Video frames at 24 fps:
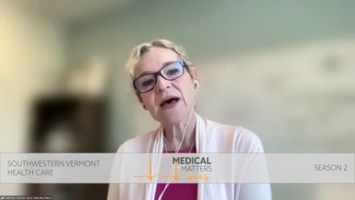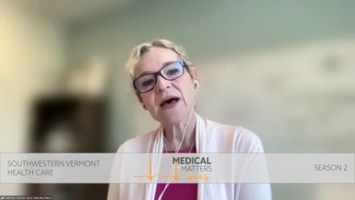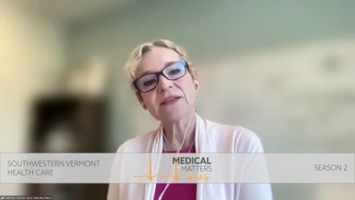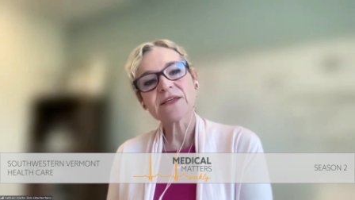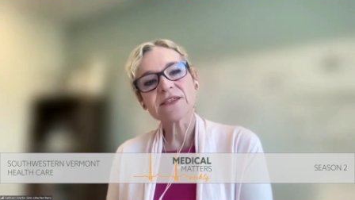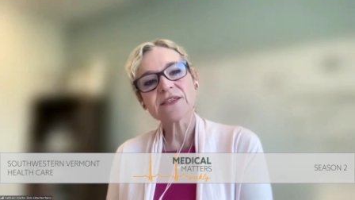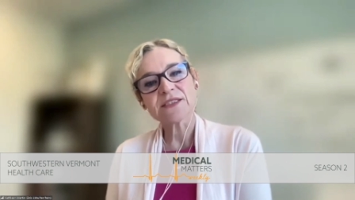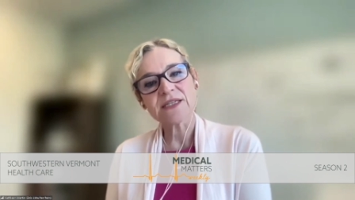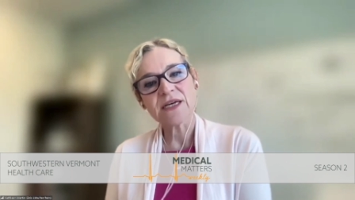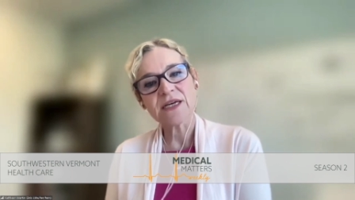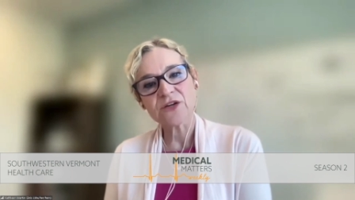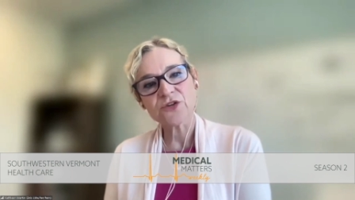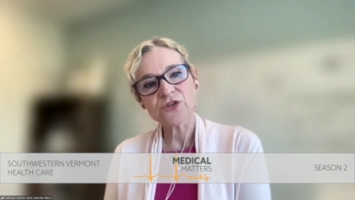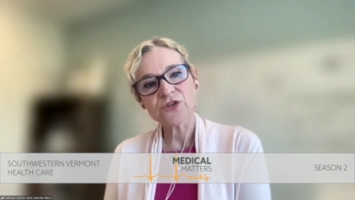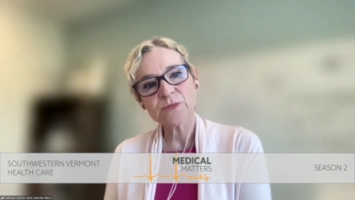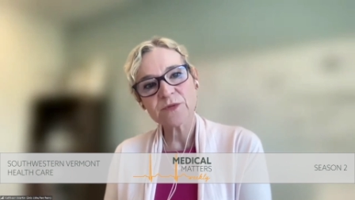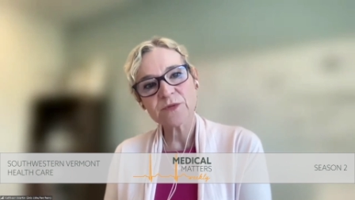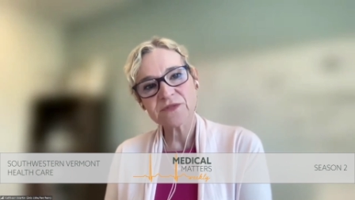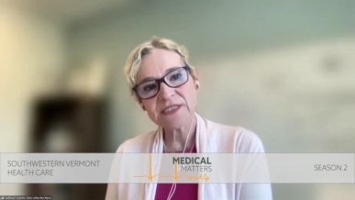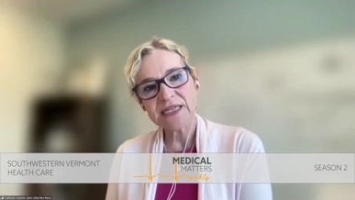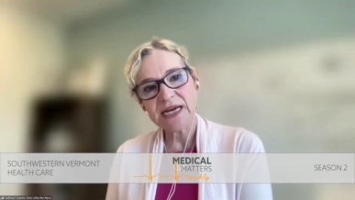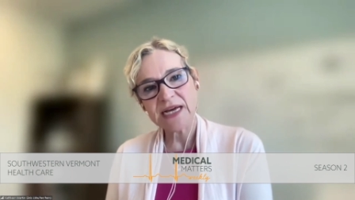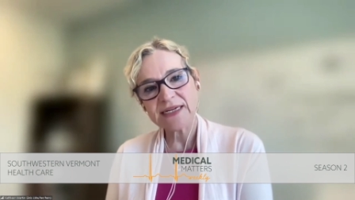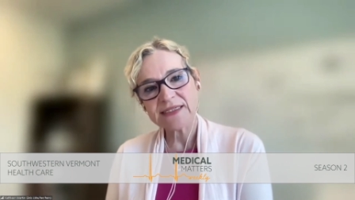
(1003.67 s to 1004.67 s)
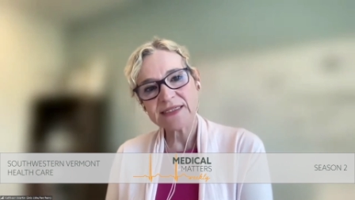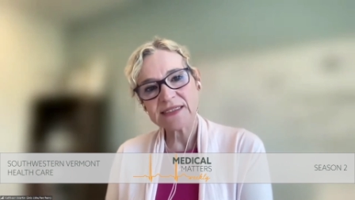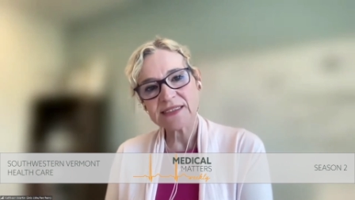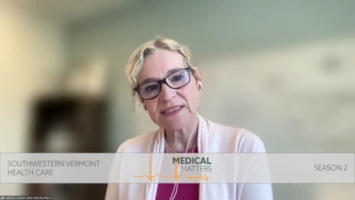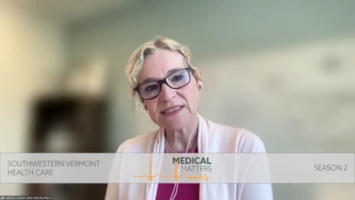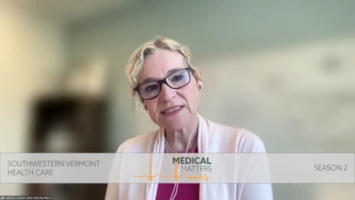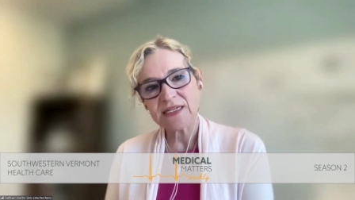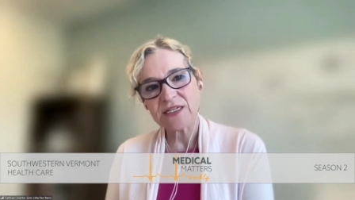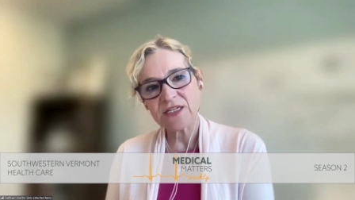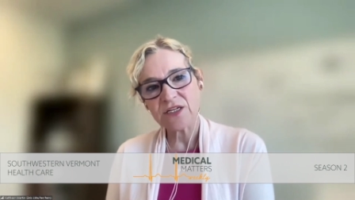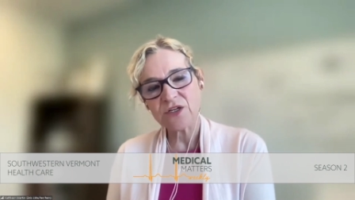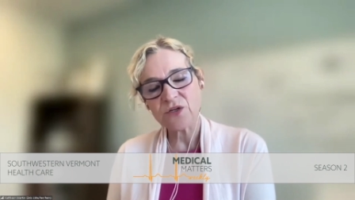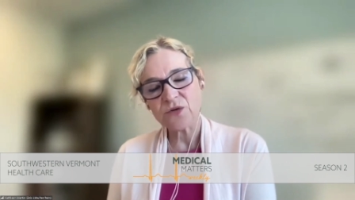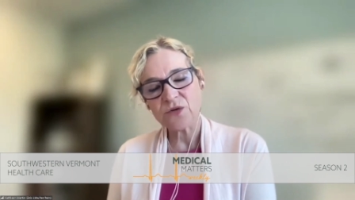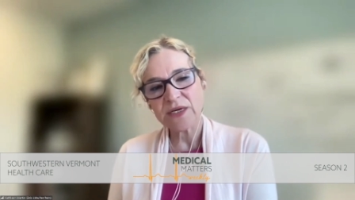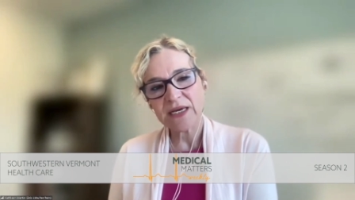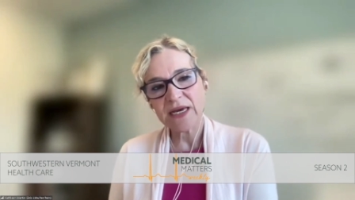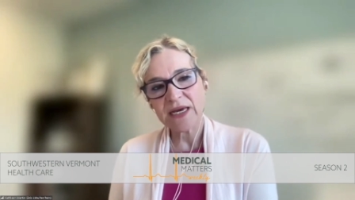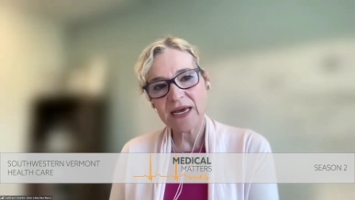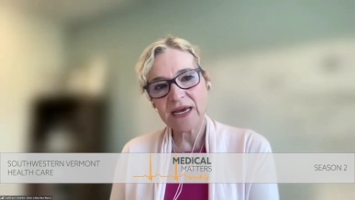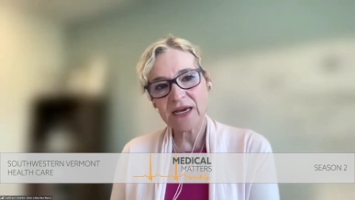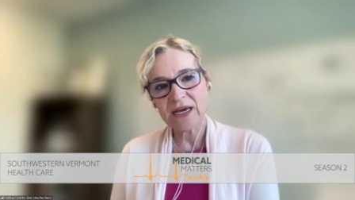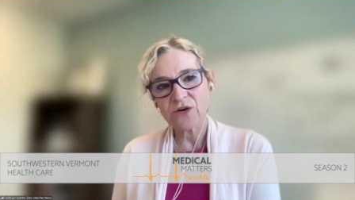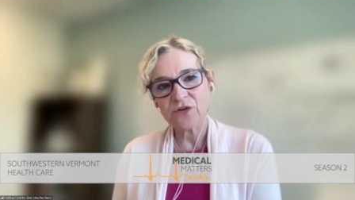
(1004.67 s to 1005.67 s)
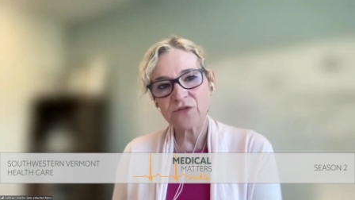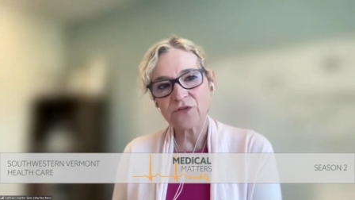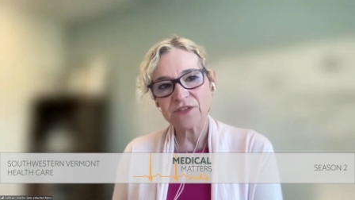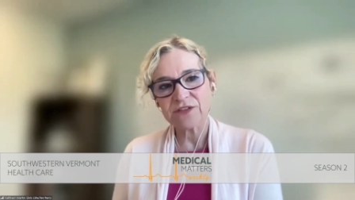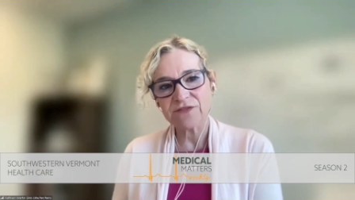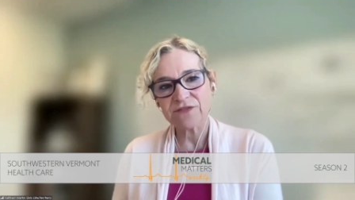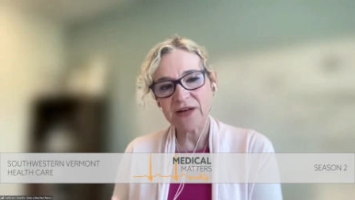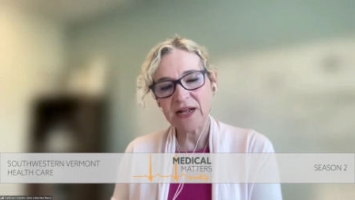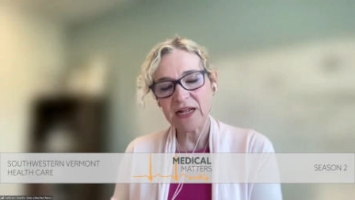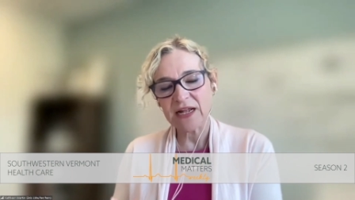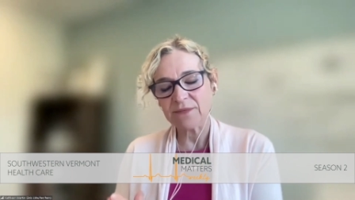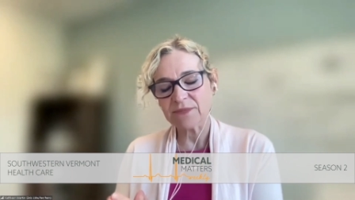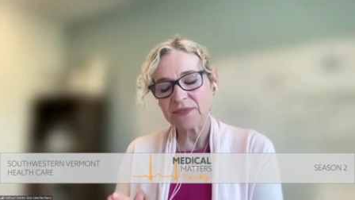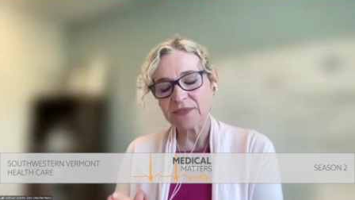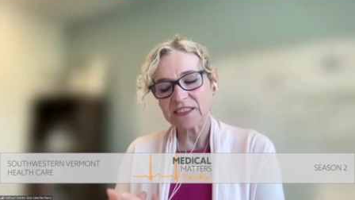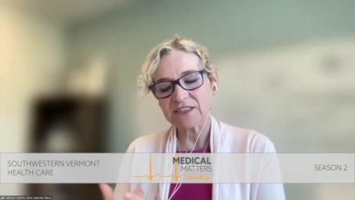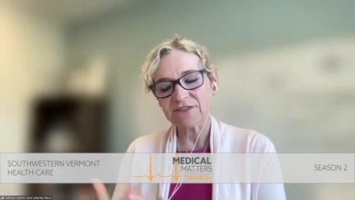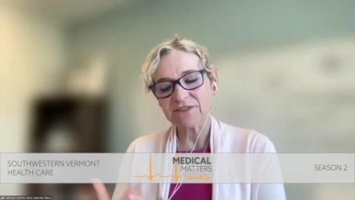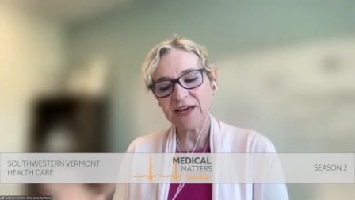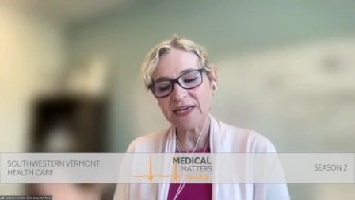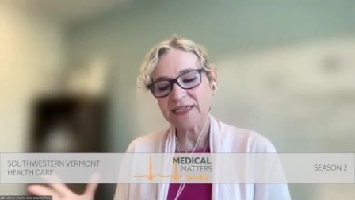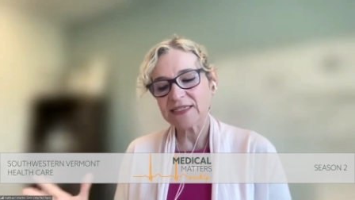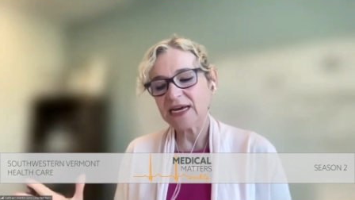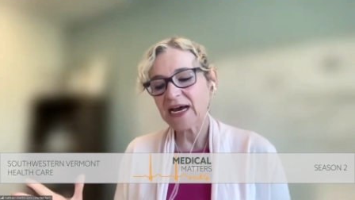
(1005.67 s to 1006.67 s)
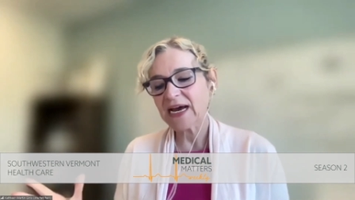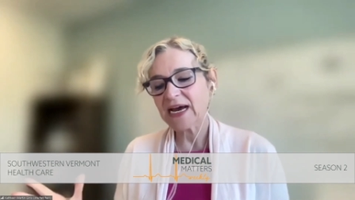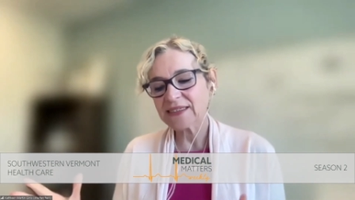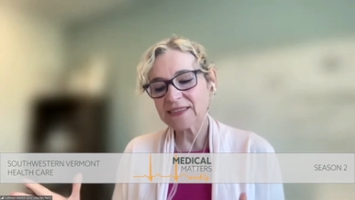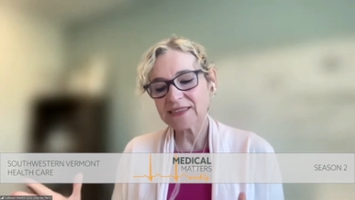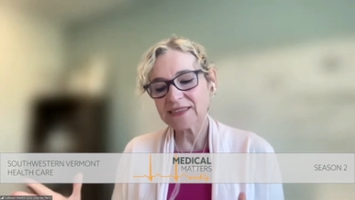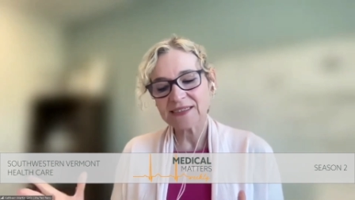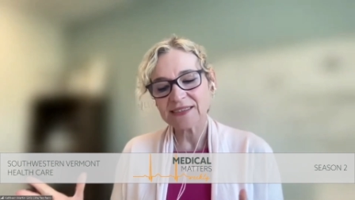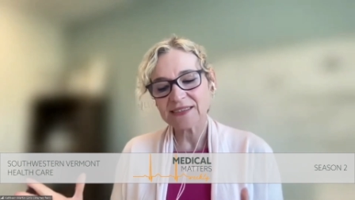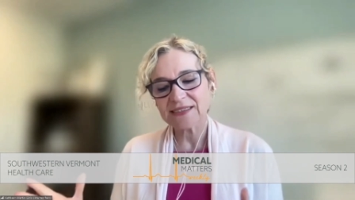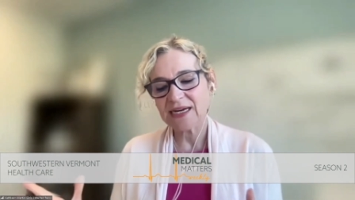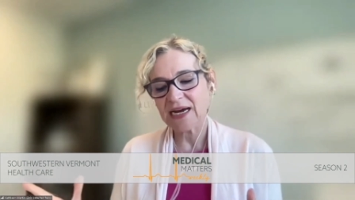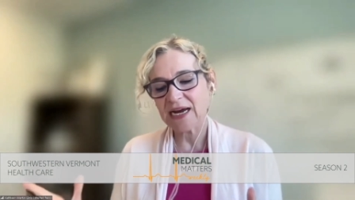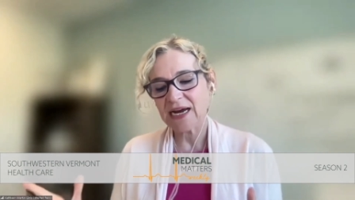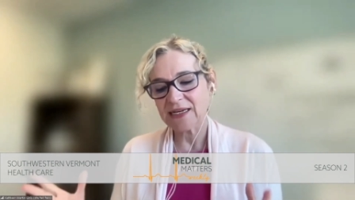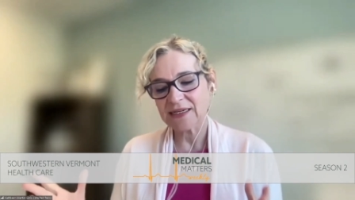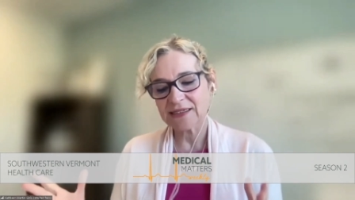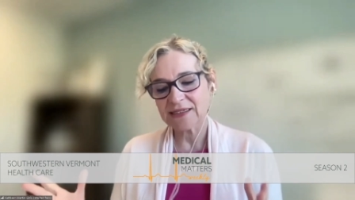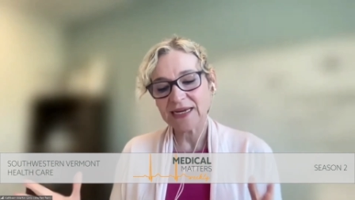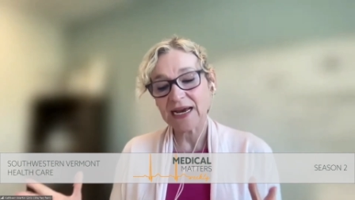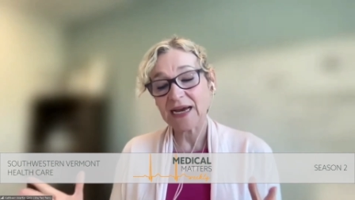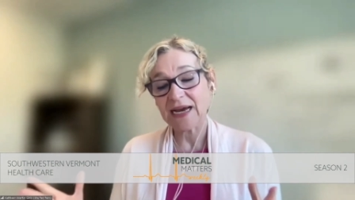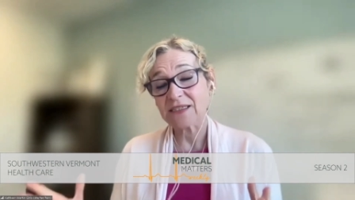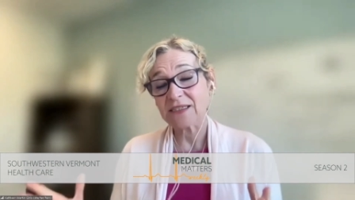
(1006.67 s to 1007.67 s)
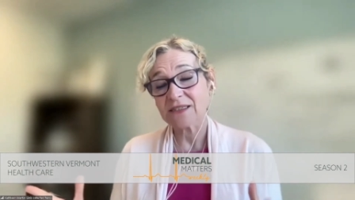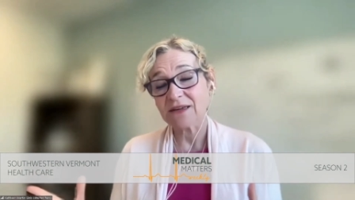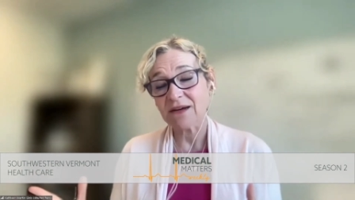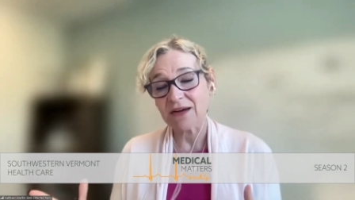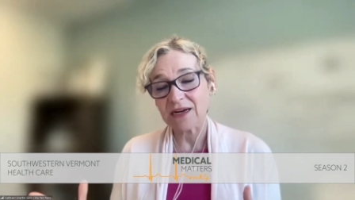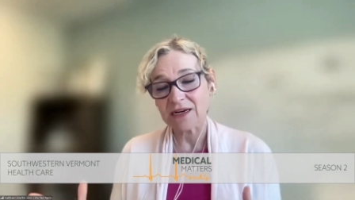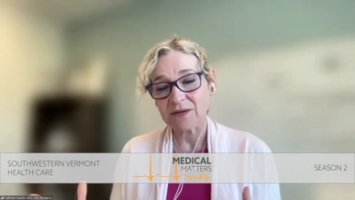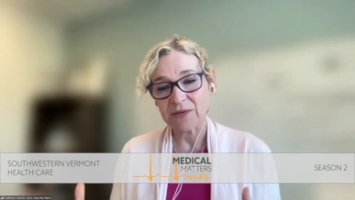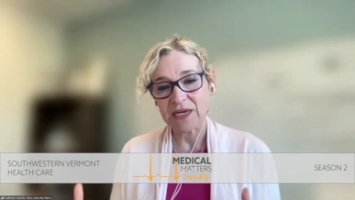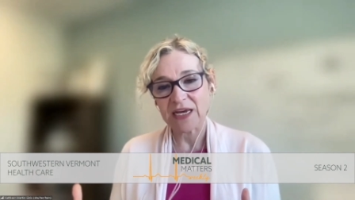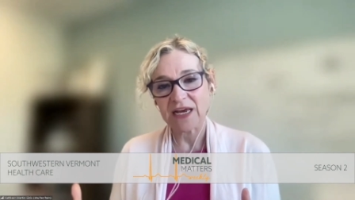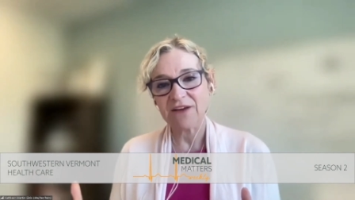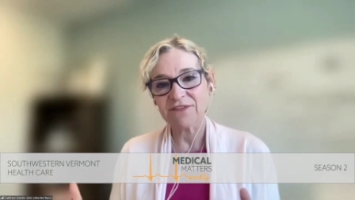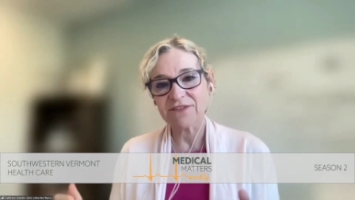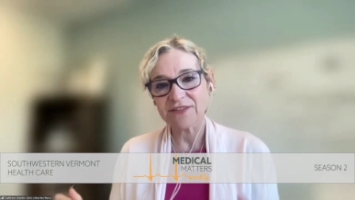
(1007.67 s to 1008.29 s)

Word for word: uh, there's a group of scientists in the UK who've developed this fantastic taxonomy